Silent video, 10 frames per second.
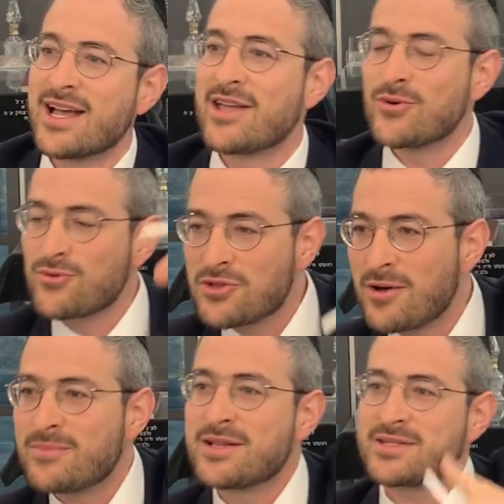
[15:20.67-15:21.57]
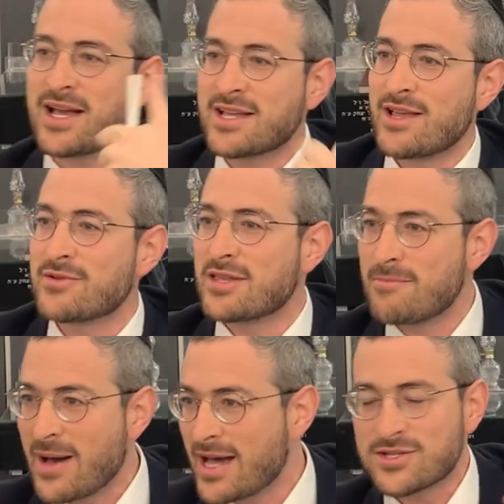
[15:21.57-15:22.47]
And the Ulam is secondary to the
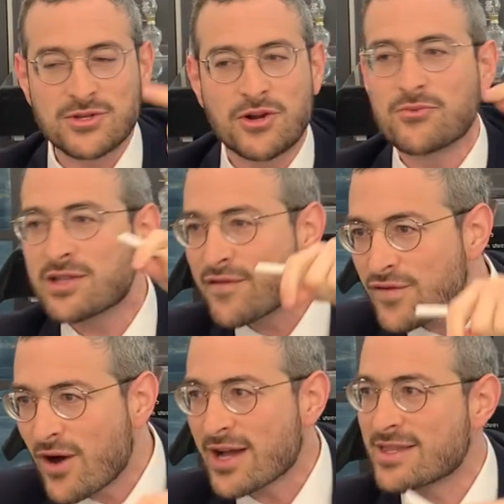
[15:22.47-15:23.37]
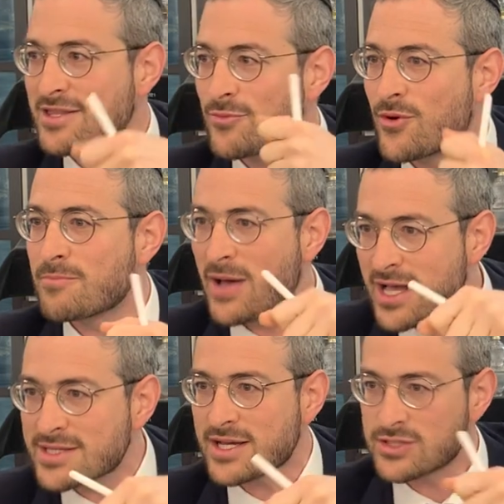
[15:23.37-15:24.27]
Bayis, so you don't really find that the word
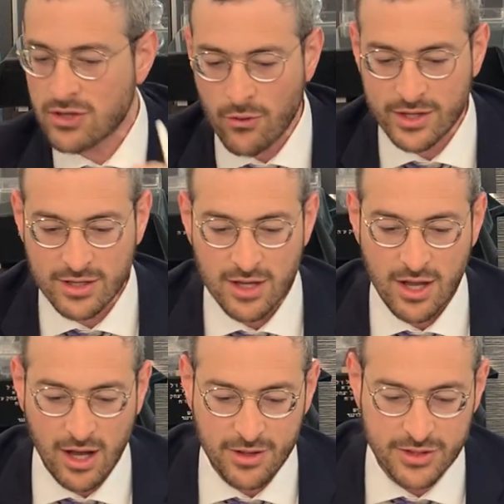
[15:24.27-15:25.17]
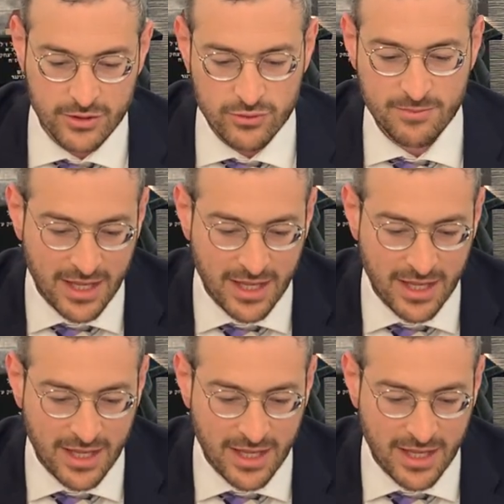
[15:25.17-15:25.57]
Pesach is going on the Ulam.